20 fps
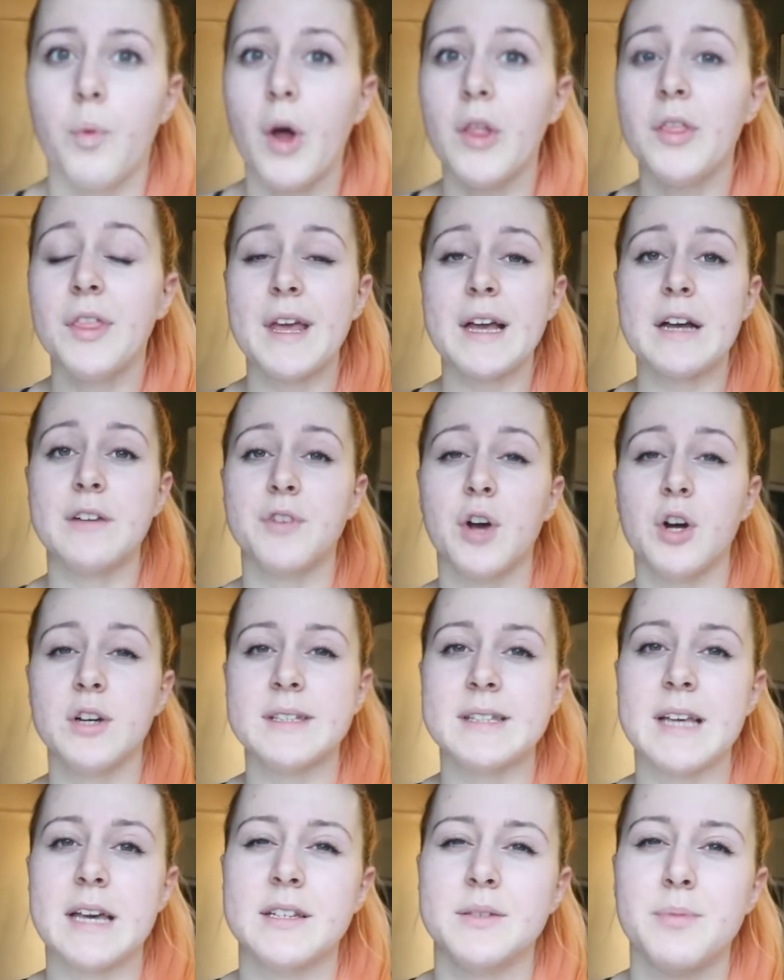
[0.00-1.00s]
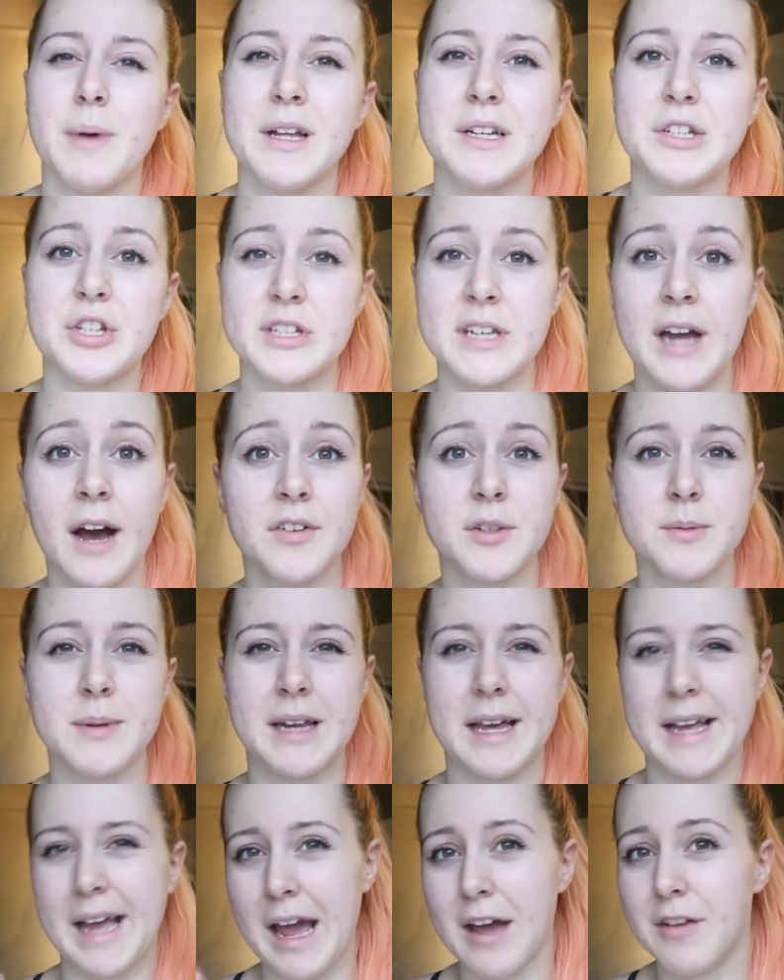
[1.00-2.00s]
One thing I forgot to say as well, it doesn't have to be
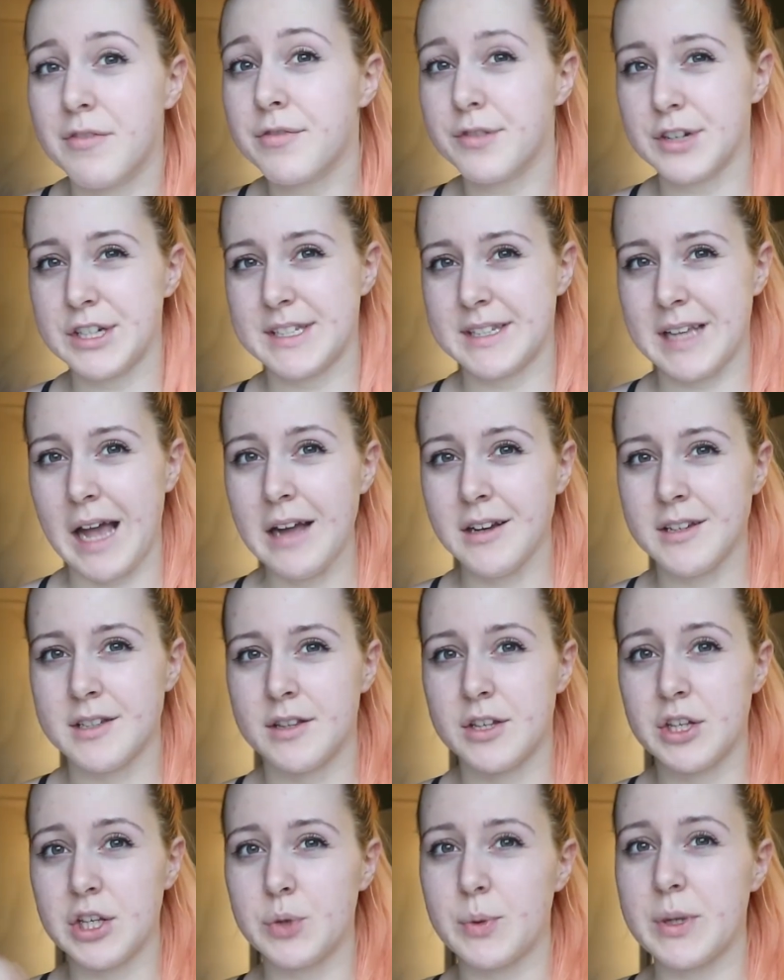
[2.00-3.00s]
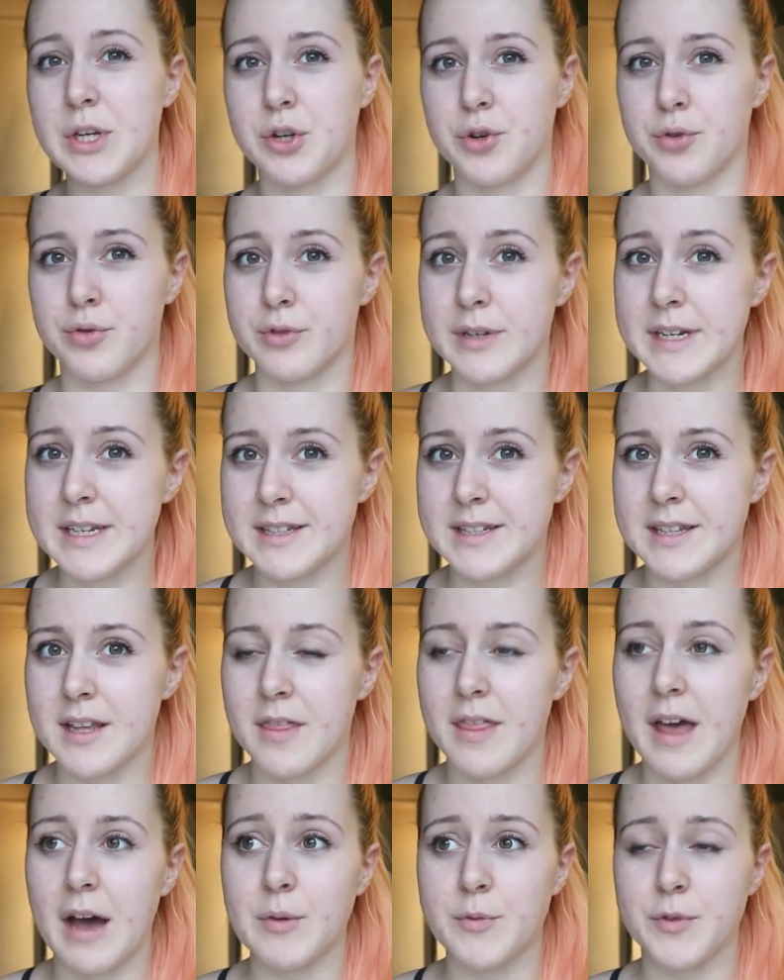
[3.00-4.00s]
like every set that you increase
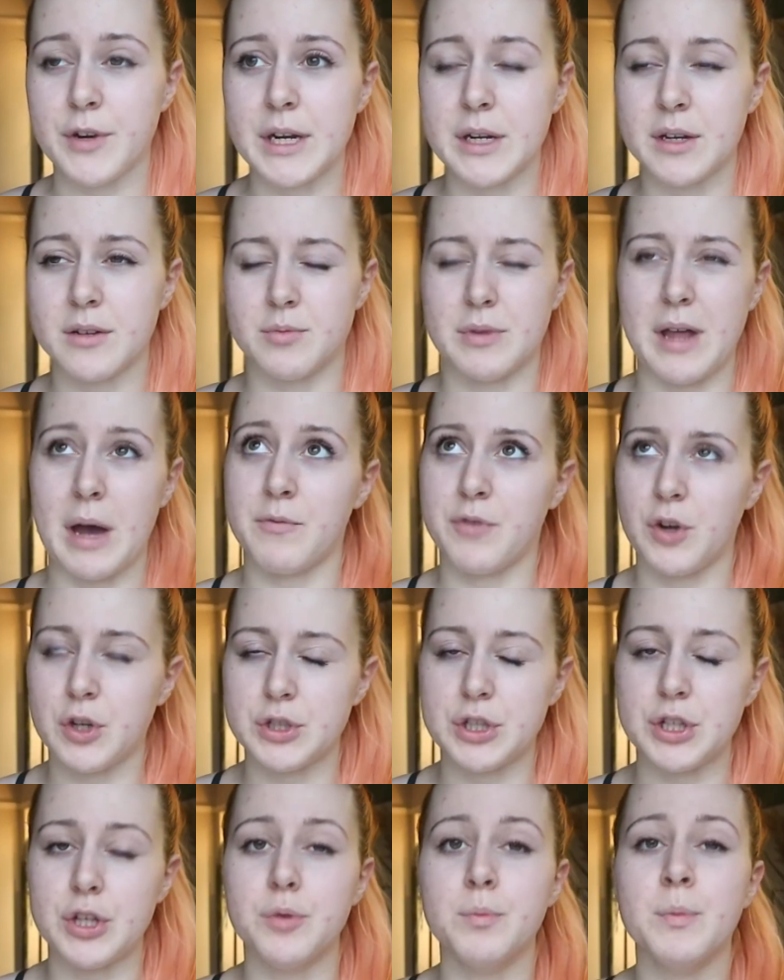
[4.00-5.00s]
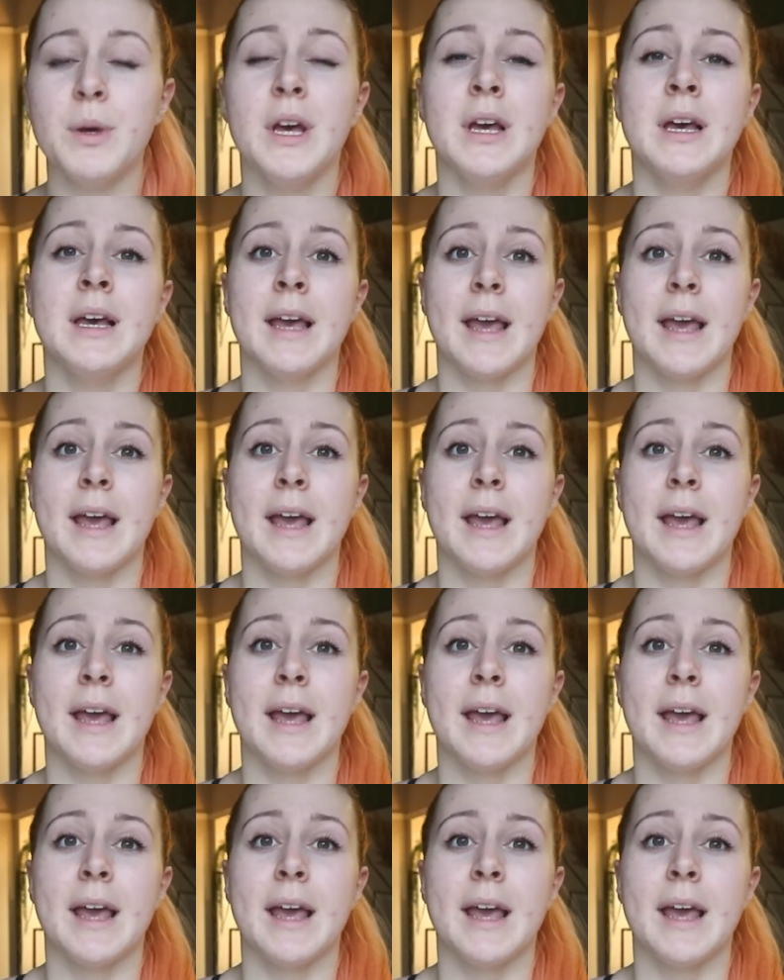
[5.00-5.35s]
that that volume.